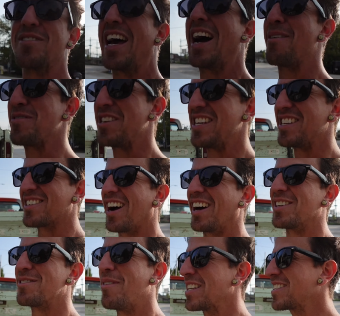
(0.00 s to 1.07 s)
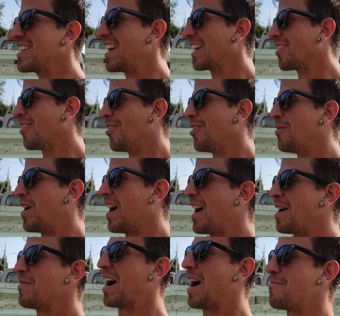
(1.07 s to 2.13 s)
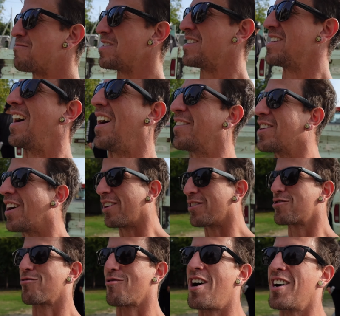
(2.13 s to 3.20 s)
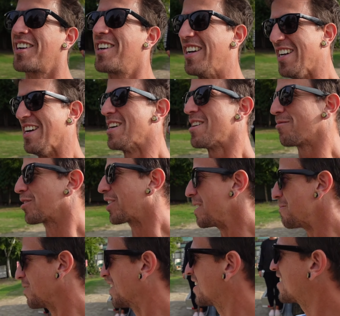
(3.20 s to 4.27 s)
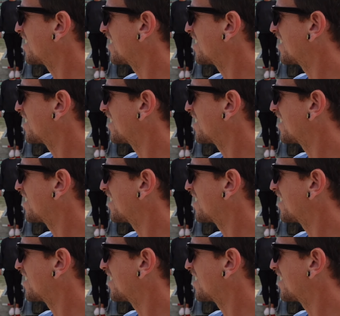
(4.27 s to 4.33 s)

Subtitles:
happy. He's got his Mustang home. I'm happy. I've got a truck. We're keeping this